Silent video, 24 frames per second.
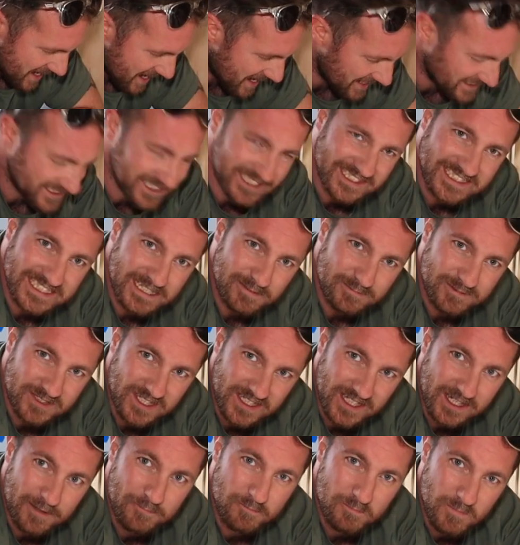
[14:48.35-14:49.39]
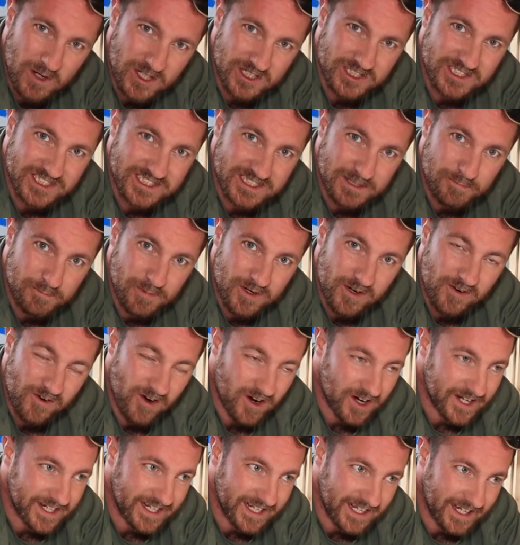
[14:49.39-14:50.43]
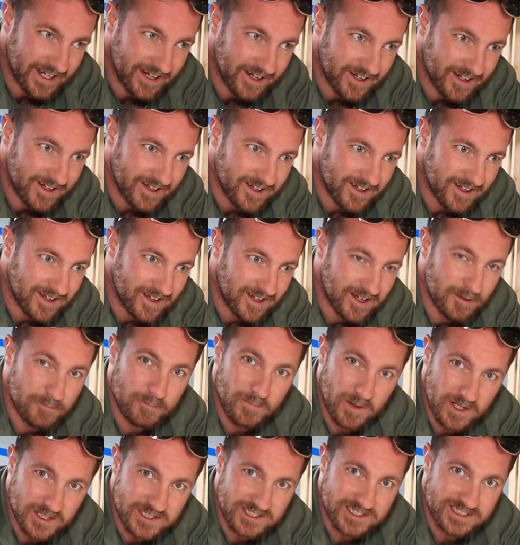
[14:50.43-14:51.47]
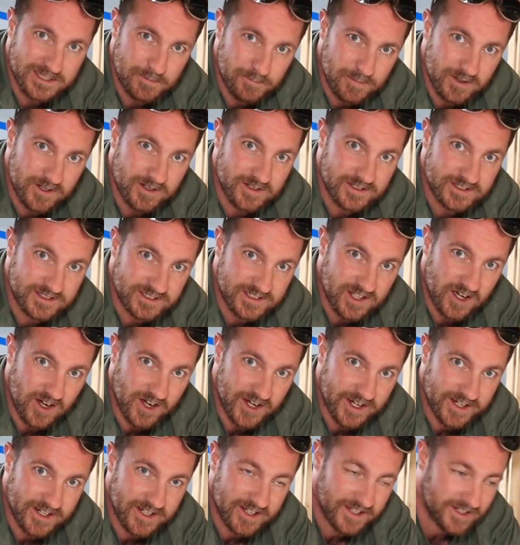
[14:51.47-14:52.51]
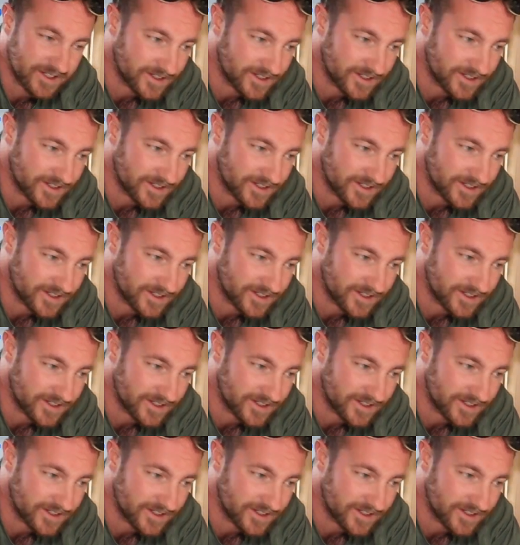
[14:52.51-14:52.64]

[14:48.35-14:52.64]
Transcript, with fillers: it just seems like a much simpler idea and a much simpler design.